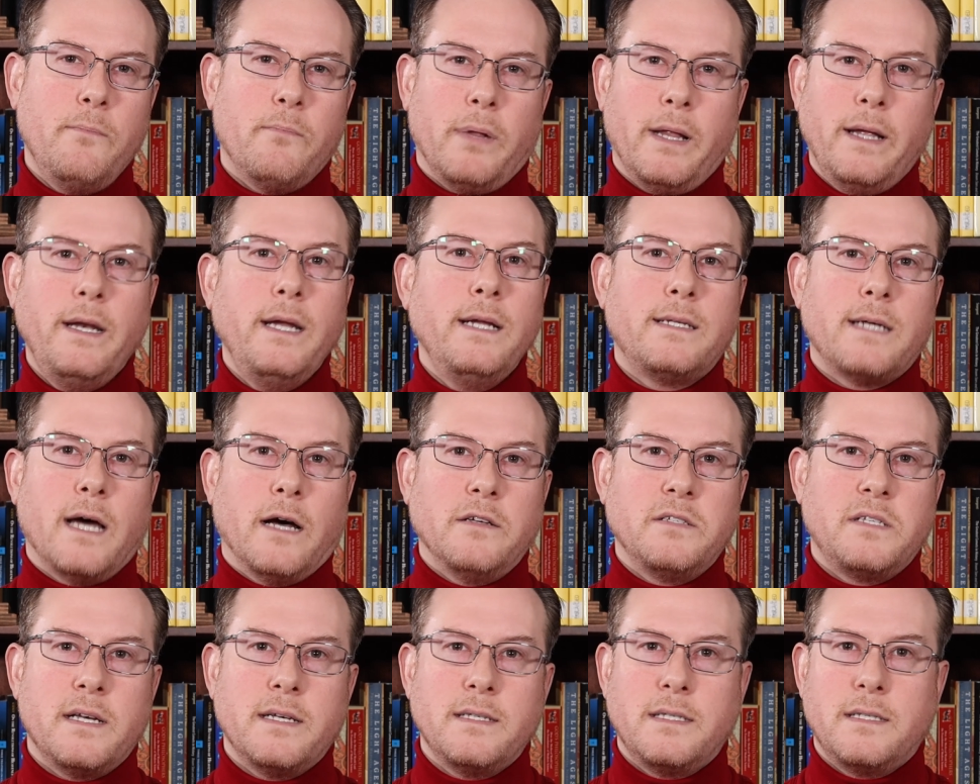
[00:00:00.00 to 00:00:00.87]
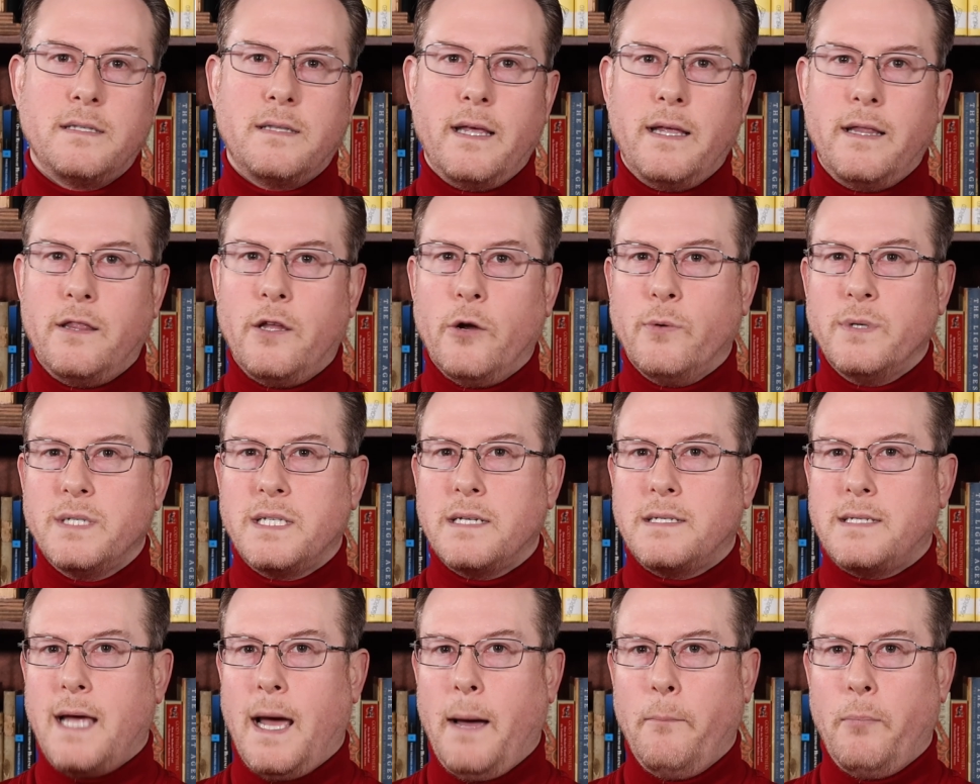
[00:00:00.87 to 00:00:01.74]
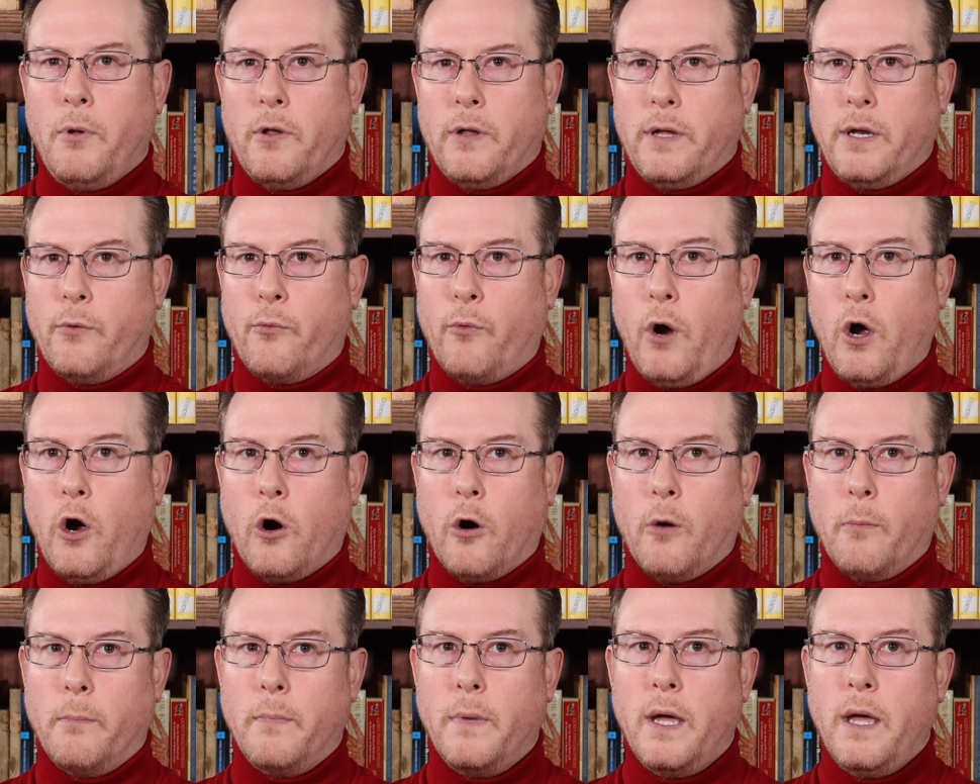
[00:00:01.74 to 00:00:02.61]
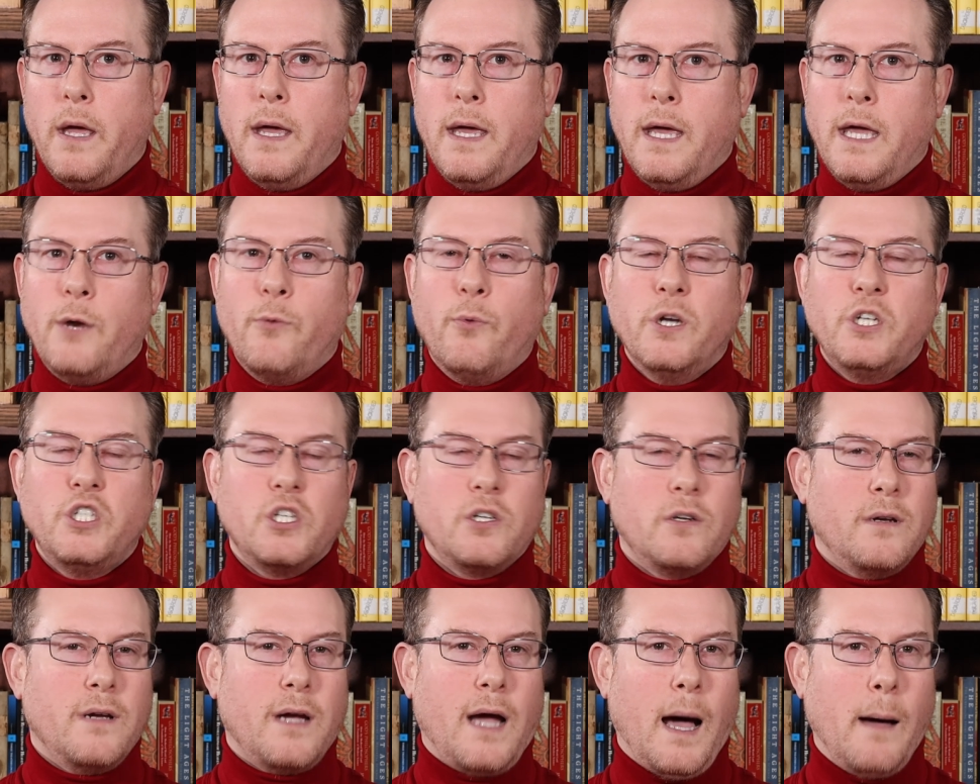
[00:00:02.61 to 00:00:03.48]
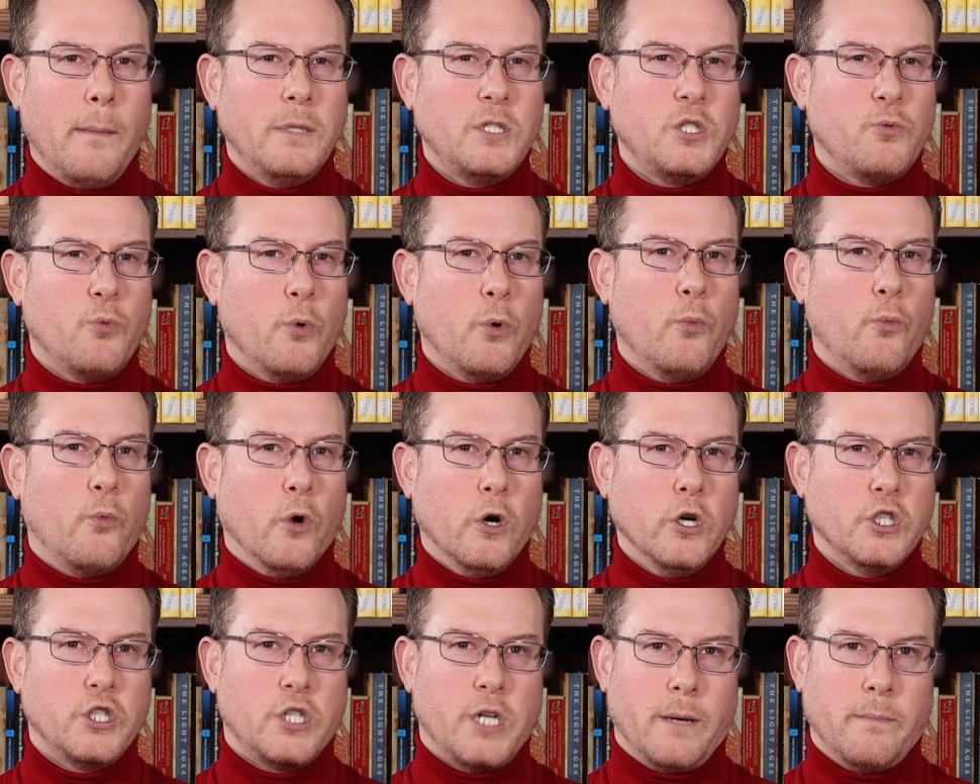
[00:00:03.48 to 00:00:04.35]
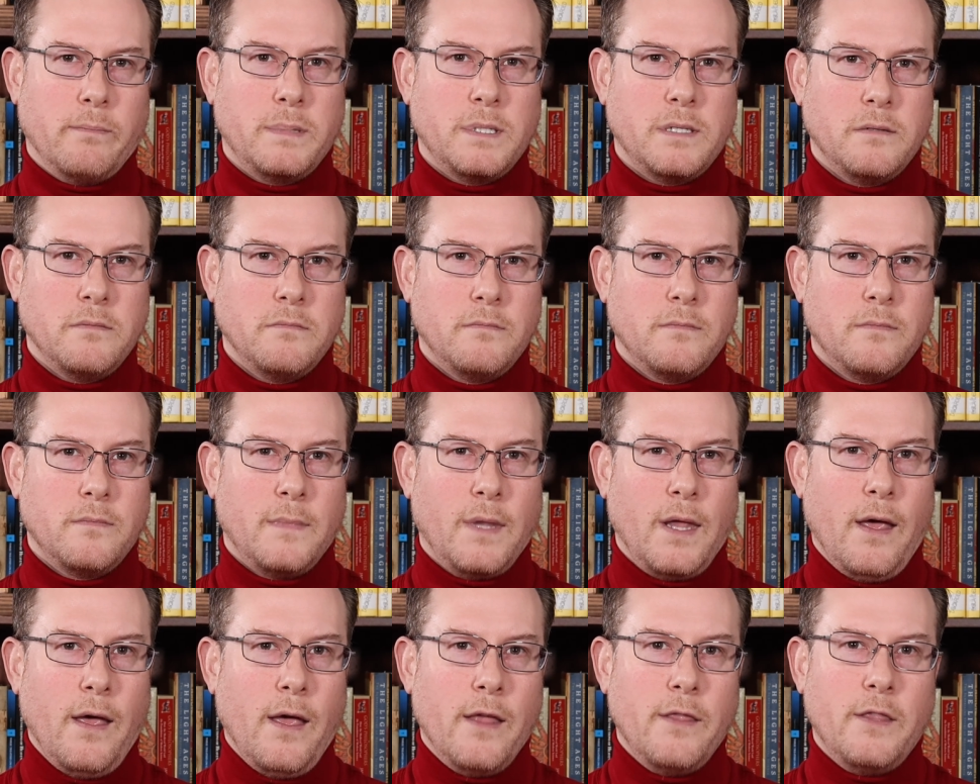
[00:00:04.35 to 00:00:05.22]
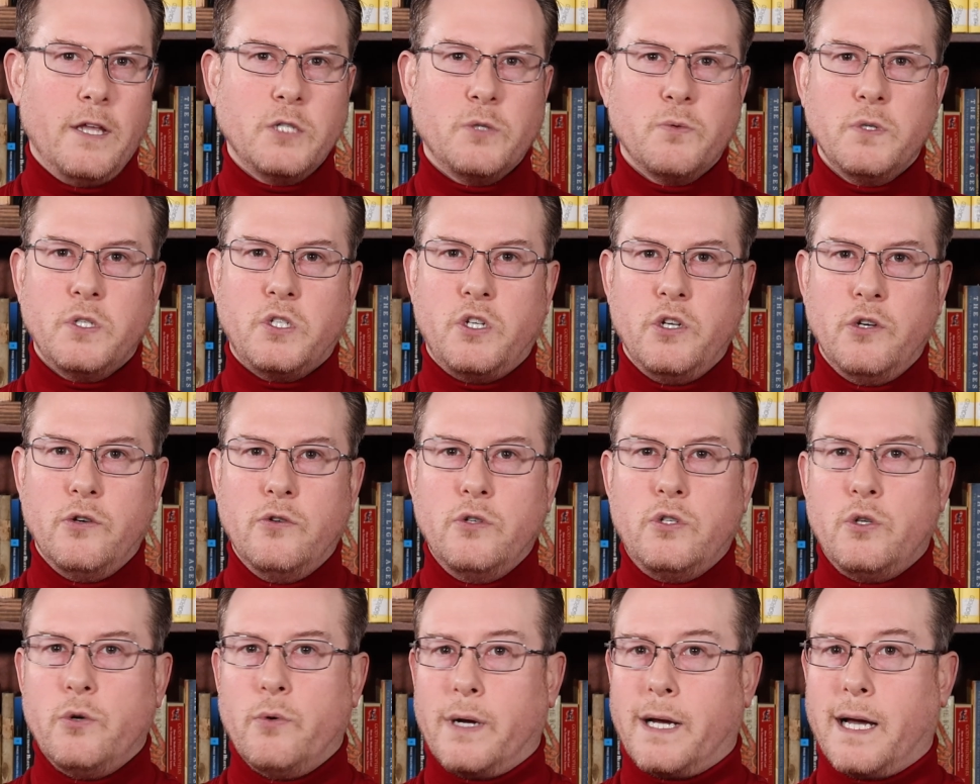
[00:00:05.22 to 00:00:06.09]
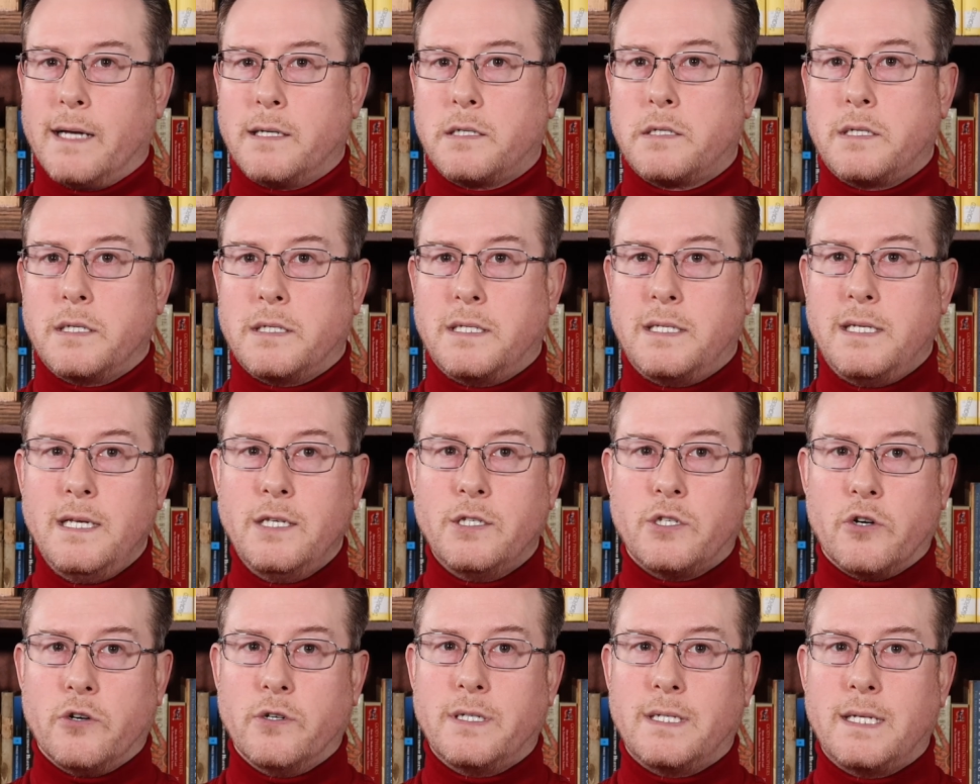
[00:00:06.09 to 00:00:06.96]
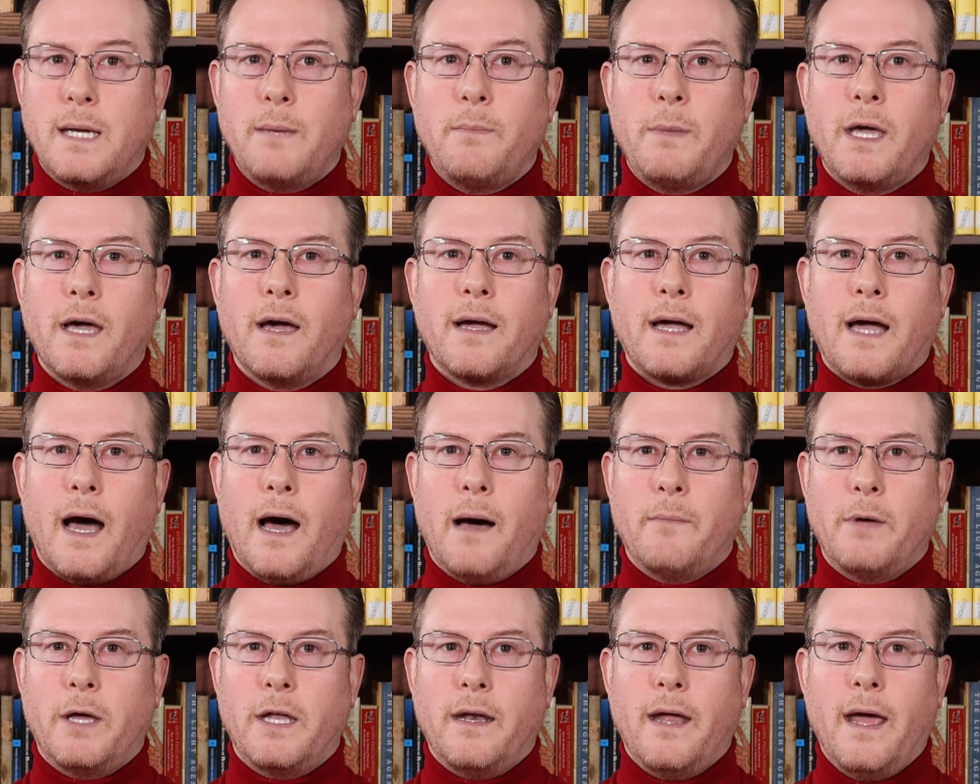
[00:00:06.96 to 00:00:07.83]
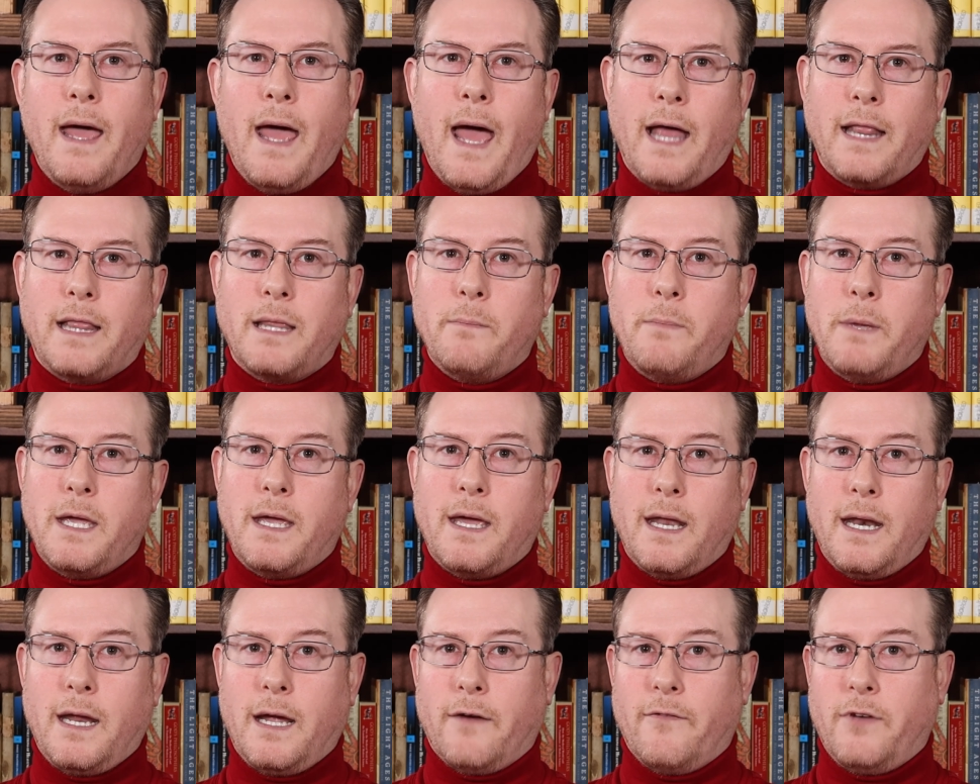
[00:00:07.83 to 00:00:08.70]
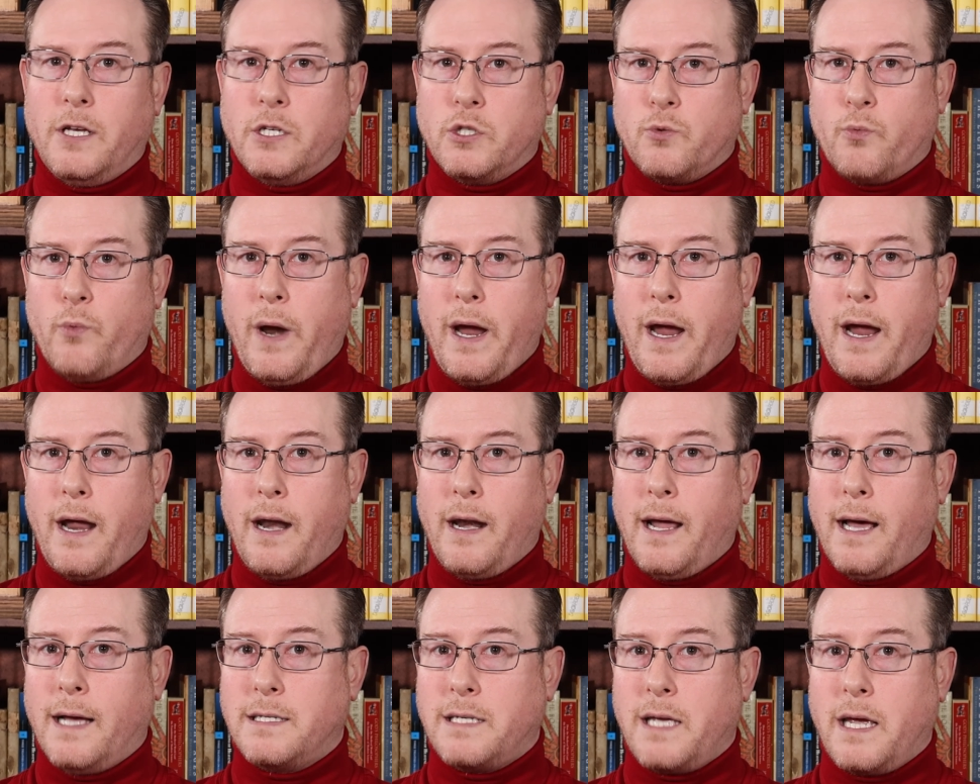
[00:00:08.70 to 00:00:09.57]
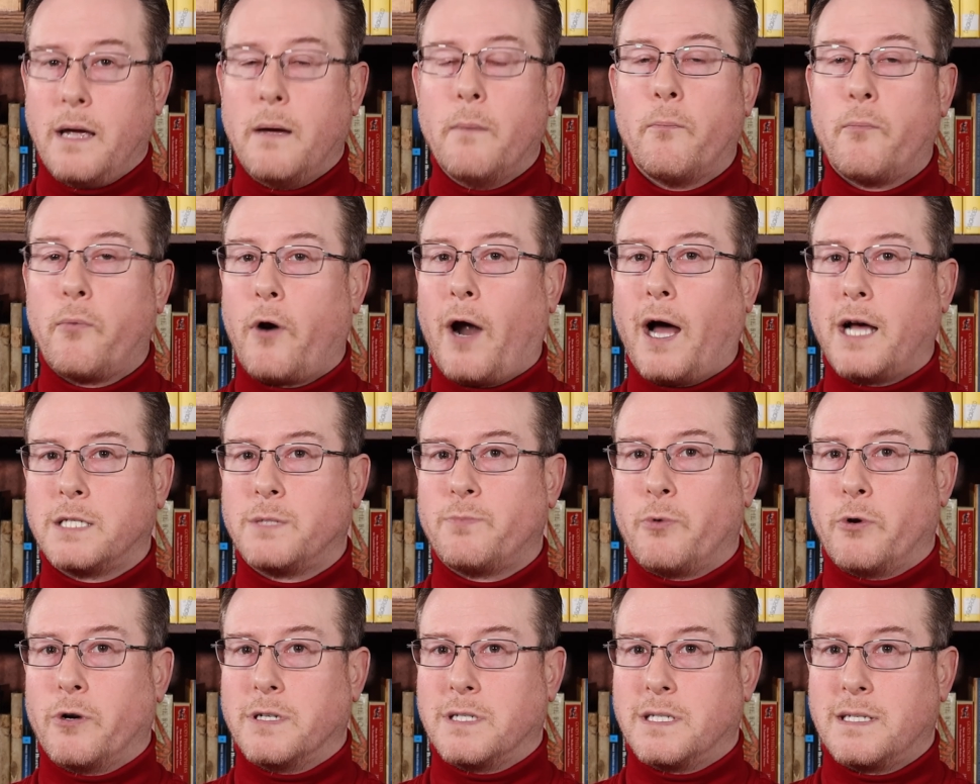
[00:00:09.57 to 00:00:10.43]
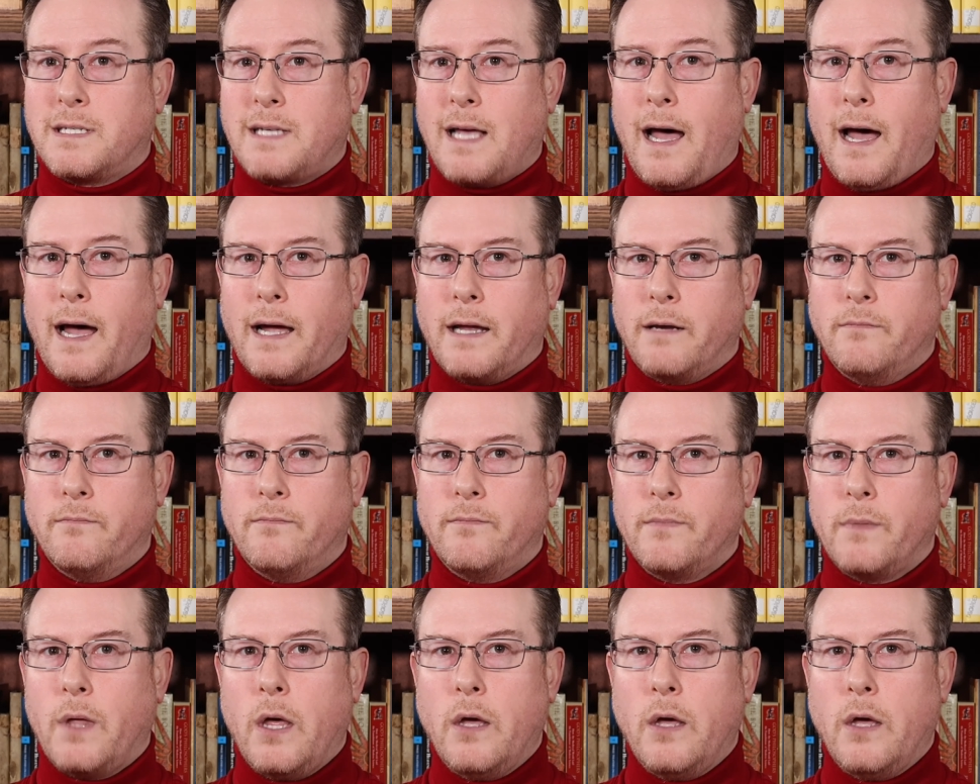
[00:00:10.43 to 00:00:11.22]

Pliny tells us that there was a temple in Rome in which comets were worshipped. This was due to Augustus Caesar deeming a comet at the beginning of his reign as a prosperous sign.